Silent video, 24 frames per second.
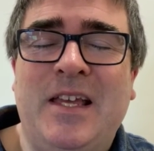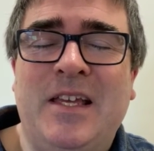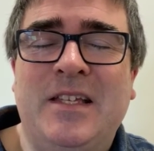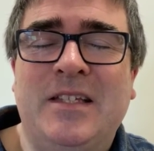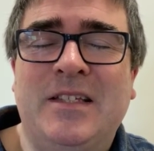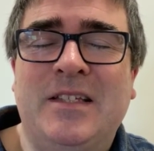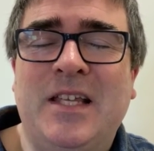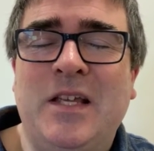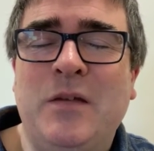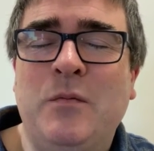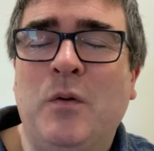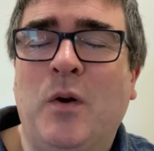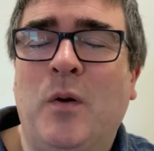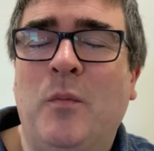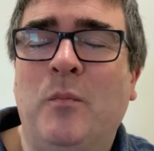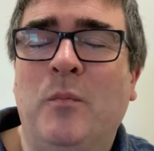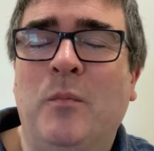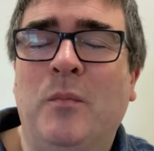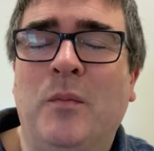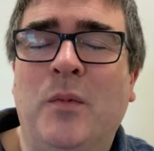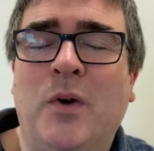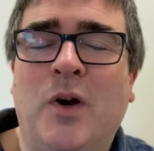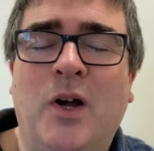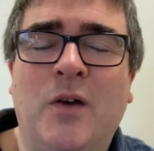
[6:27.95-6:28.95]
See what
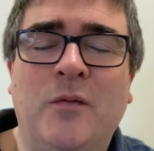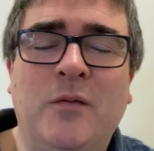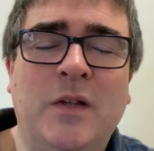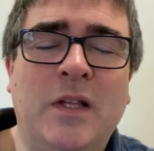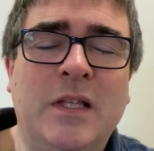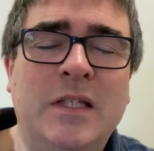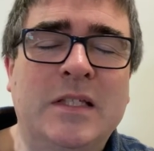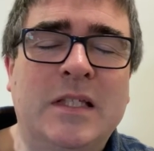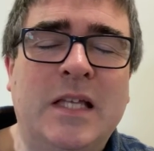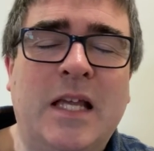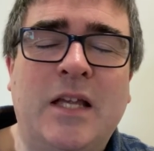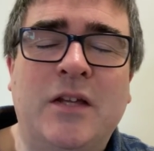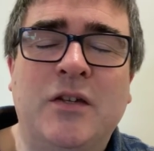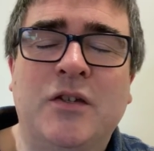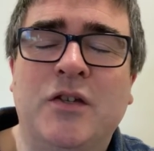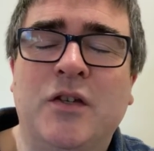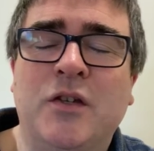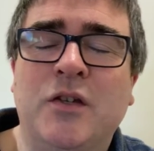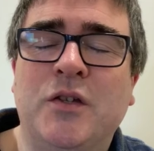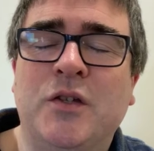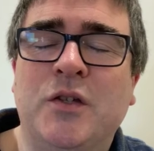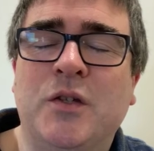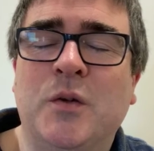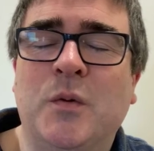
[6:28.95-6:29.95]
marvellous things
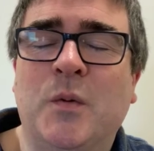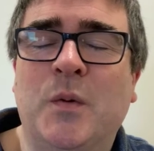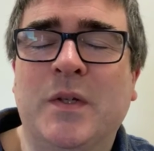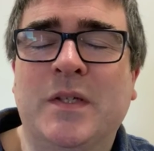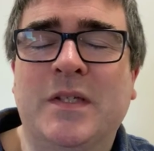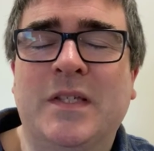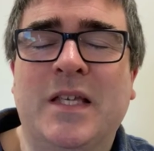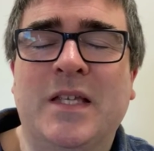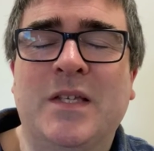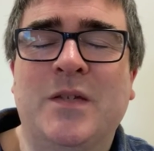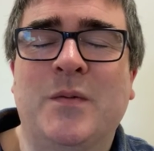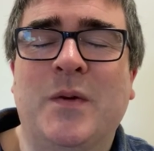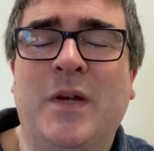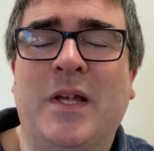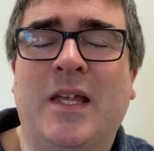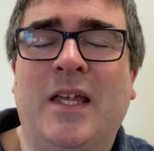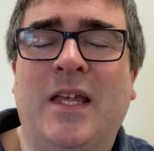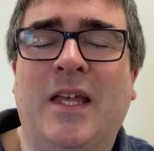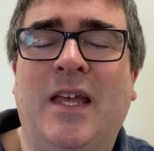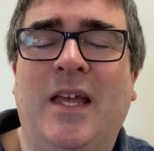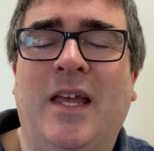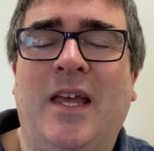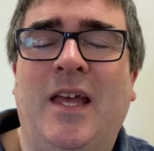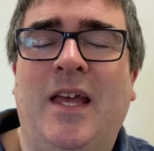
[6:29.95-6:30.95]
you show us this
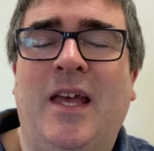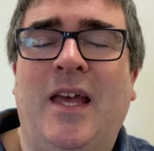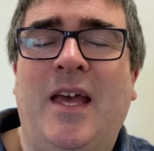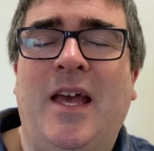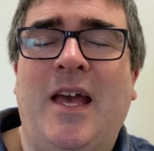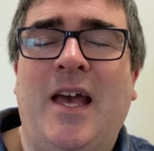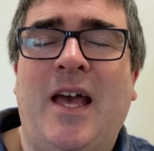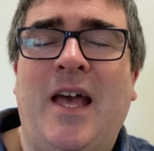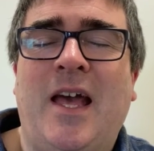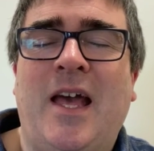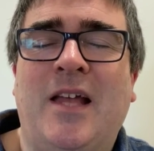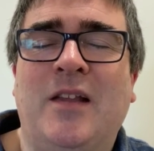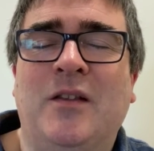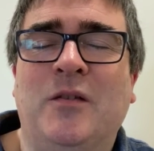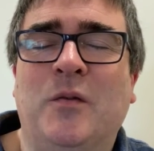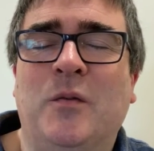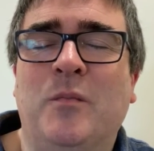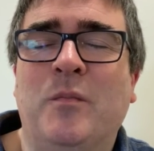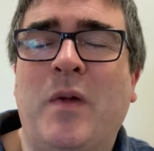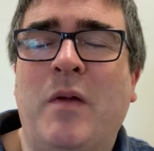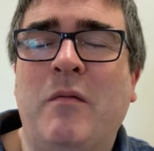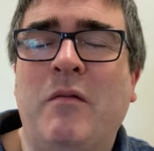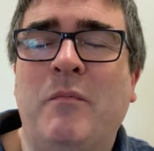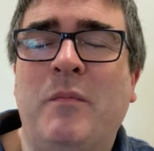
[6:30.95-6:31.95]
week. And
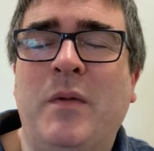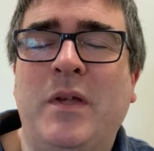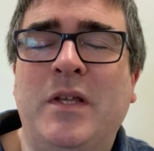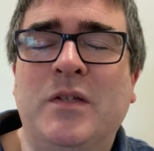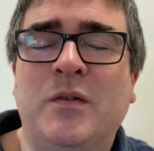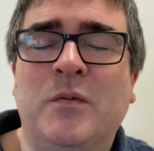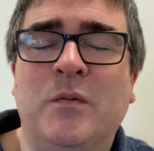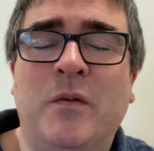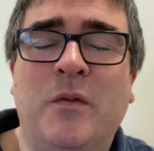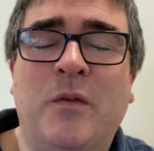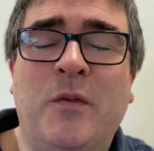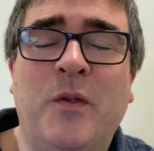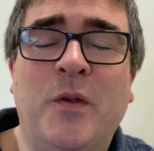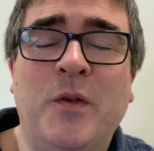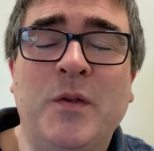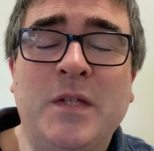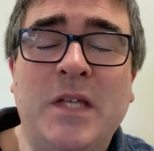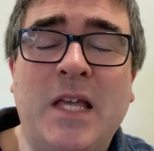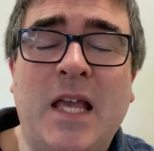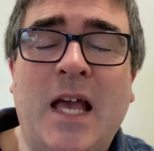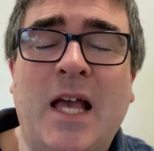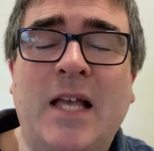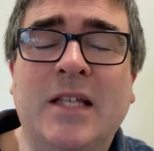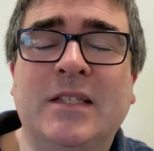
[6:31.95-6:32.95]
Lord, may we be so
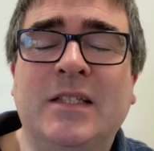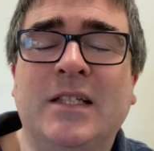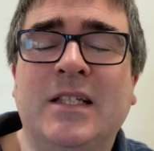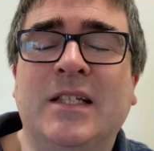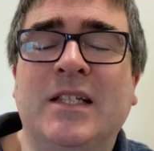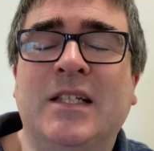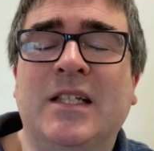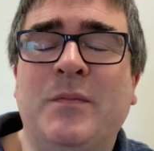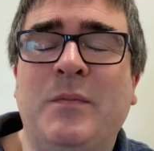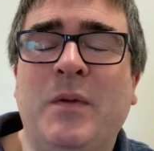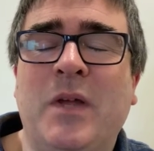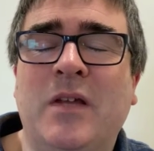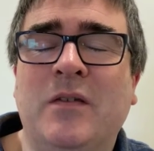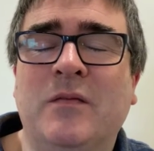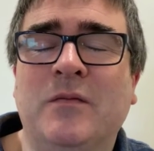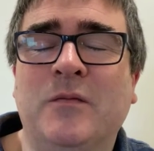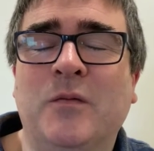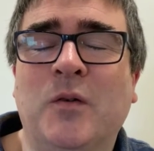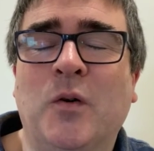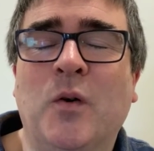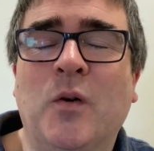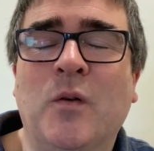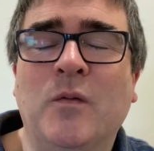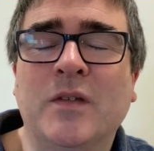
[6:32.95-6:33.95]
enthusiastic to be
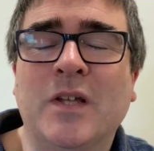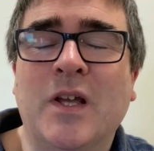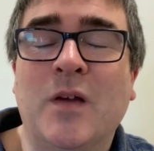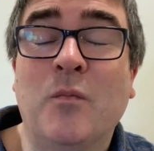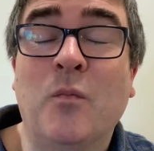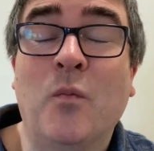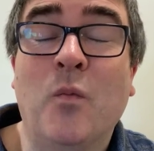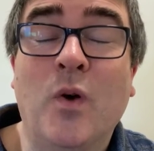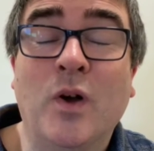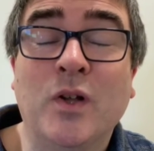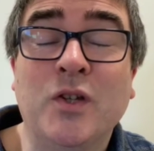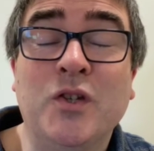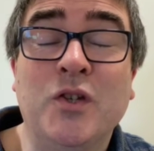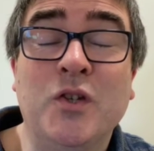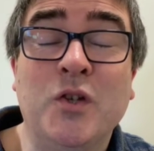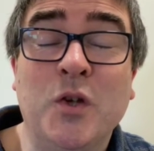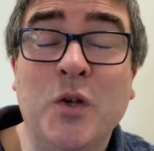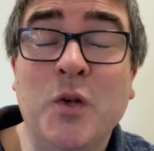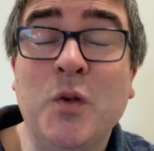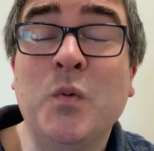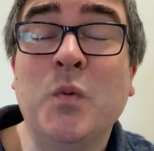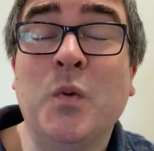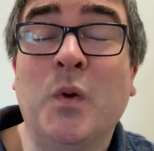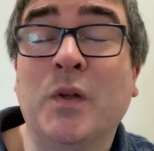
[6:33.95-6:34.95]
involved in what
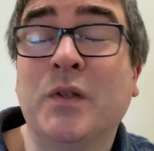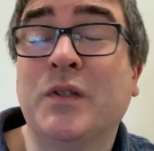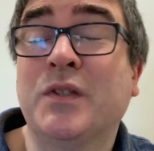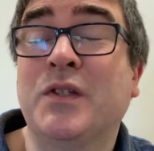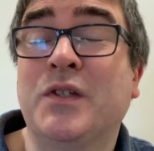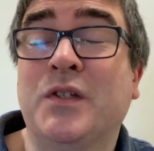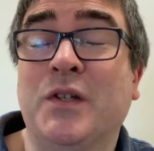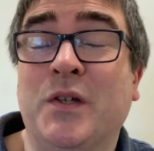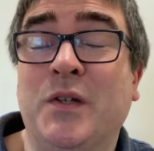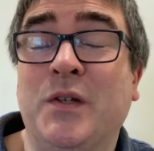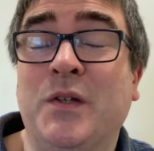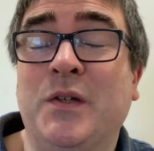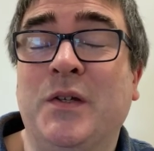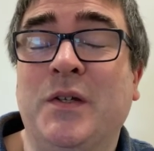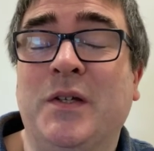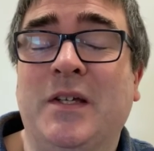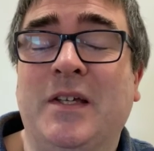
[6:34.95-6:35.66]
you want to do.